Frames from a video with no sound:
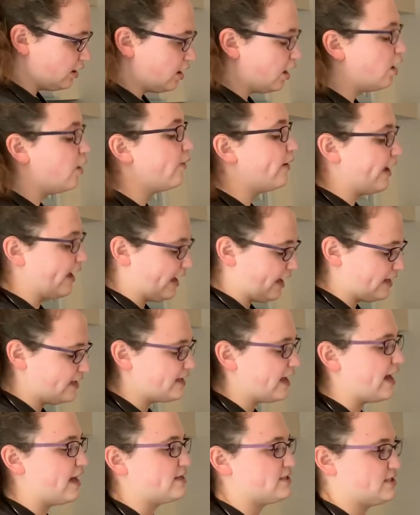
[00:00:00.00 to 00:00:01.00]
Okay,
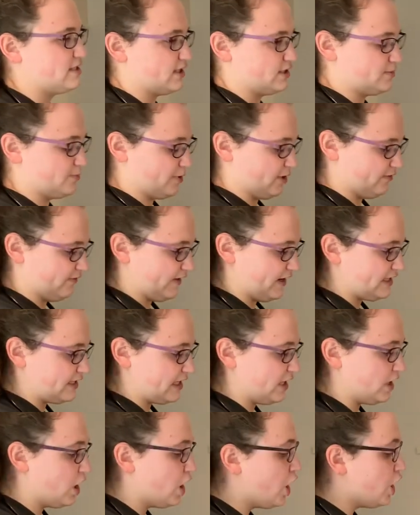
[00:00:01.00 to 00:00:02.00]
yes, that's perfect.
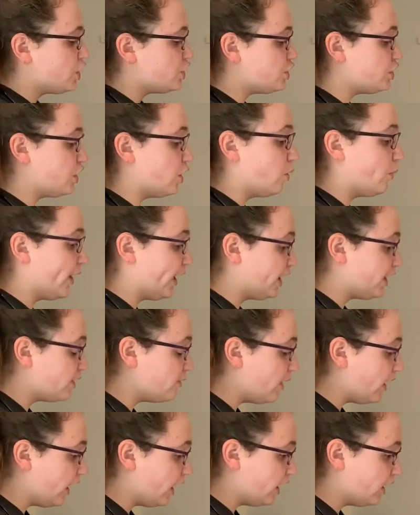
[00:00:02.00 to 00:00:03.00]
And do you know where you
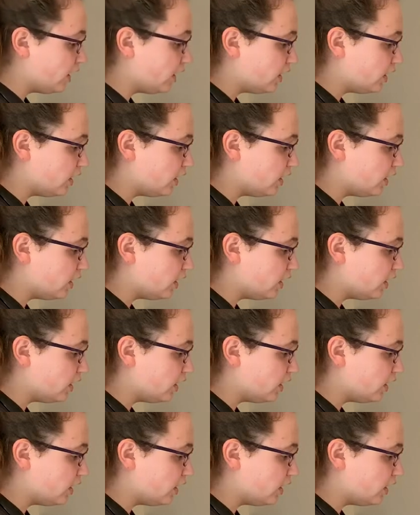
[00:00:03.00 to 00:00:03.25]
are?